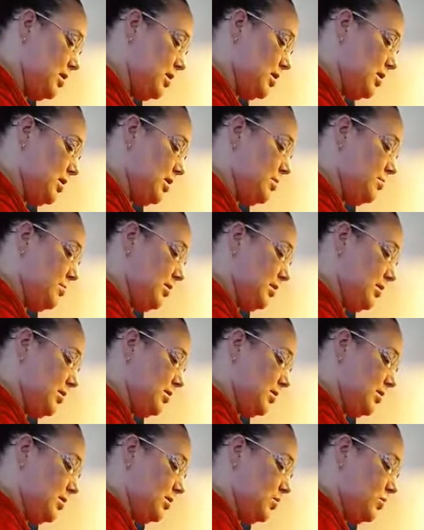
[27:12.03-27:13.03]
I'm going to
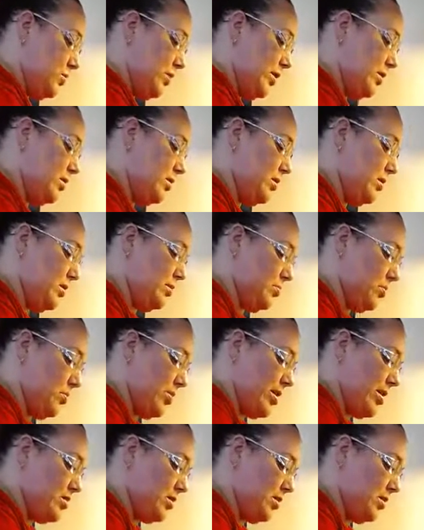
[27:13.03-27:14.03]
wiggle them
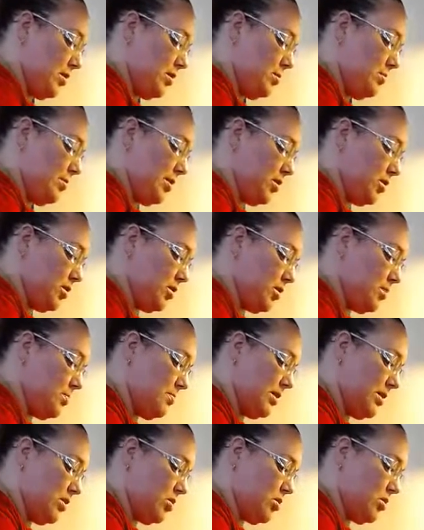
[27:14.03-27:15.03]
around a little bit just to
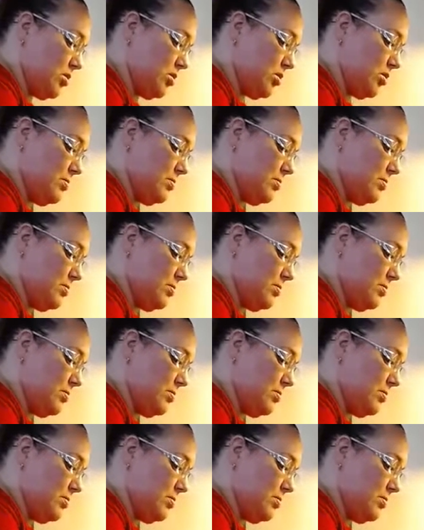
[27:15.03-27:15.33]
make sure